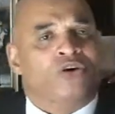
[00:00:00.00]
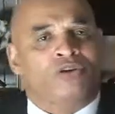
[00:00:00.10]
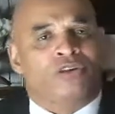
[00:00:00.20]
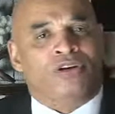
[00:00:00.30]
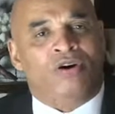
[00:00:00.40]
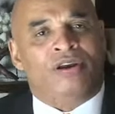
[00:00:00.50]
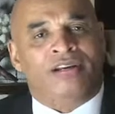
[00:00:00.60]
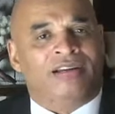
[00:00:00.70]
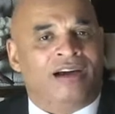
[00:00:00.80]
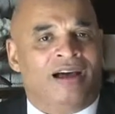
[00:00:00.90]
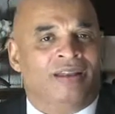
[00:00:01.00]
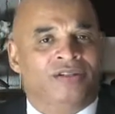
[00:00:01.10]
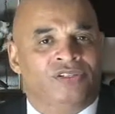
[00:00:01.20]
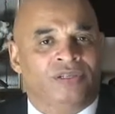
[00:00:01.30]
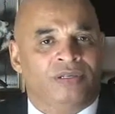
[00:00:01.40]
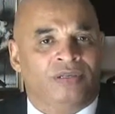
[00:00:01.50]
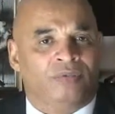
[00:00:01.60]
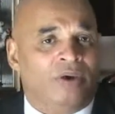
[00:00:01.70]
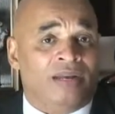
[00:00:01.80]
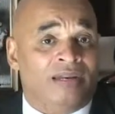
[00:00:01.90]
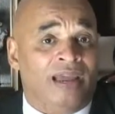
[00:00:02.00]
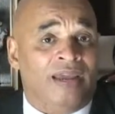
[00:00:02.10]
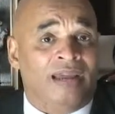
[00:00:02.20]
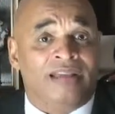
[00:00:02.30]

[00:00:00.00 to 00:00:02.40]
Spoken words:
early on in college, and one day,